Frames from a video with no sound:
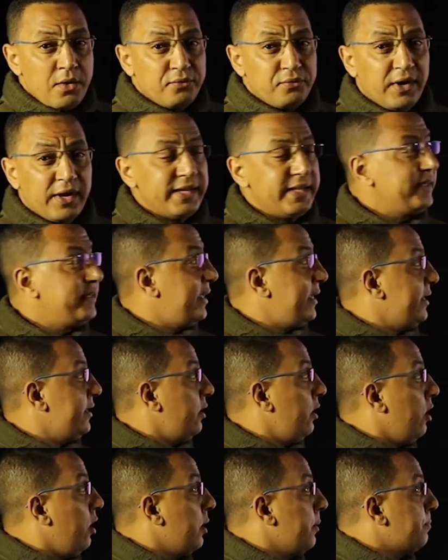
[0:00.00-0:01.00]
Find
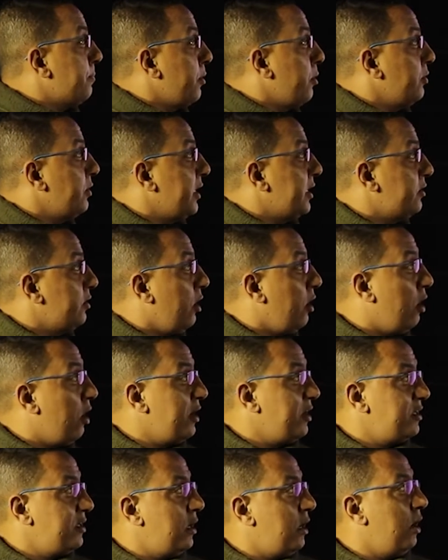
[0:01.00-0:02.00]
in R product
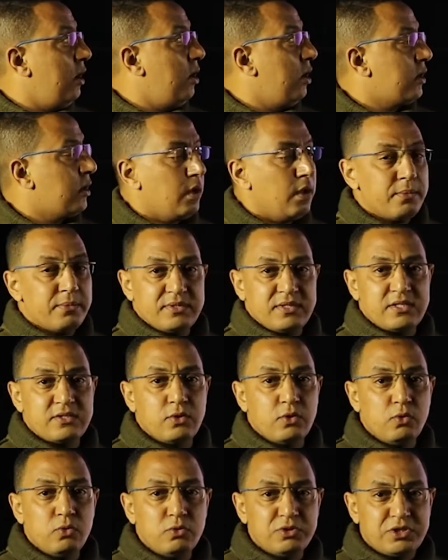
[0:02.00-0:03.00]
R the
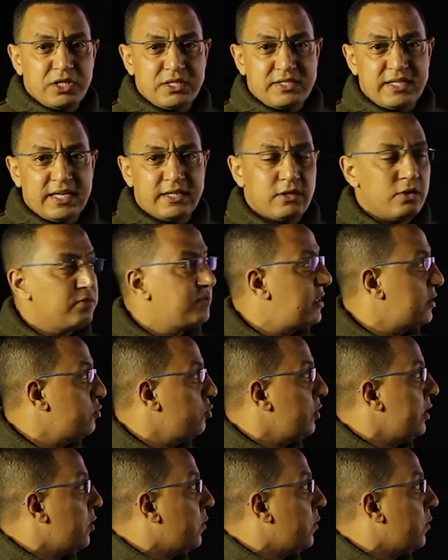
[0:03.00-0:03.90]
solution set of the two